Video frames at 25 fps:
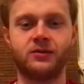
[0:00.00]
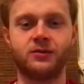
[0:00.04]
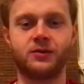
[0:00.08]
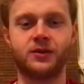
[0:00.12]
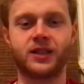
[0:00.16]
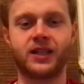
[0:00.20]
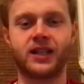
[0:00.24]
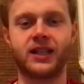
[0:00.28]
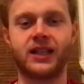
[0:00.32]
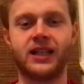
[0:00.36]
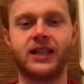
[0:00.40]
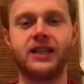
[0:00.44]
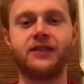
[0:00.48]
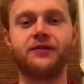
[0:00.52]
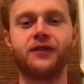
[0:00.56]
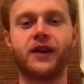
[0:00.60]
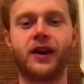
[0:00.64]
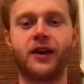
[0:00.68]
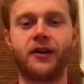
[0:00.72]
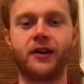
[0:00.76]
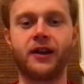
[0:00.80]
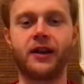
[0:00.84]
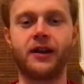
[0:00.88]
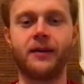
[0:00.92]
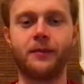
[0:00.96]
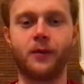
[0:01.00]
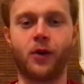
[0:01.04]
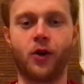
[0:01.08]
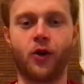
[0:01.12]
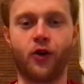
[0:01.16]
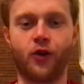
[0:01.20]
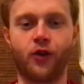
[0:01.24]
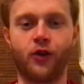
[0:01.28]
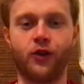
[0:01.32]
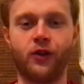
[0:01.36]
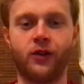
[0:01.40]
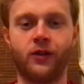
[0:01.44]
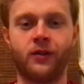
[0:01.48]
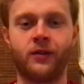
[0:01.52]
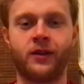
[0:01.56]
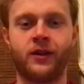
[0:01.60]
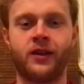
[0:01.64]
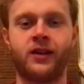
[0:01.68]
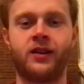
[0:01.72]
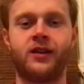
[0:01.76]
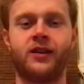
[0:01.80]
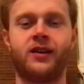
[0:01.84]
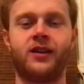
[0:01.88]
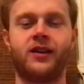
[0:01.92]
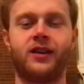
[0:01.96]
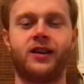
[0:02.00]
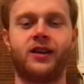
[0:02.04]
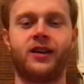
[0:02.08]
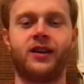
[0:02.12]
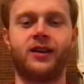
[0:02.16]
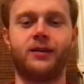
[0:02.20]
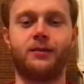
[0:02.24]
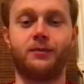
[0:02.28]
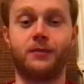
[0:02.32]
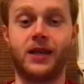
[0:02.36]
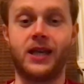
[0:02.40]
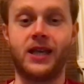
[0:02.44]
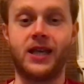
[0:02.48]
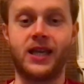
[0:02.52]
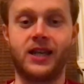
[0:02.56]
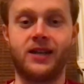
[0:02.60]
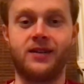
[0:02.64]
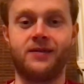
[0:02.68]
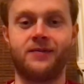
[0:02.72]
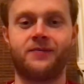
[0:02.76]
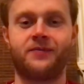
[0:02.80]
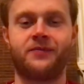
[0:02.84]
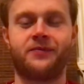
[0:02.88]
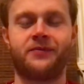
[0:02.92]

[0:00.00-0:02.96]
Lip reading: was clearly very immoral and mean.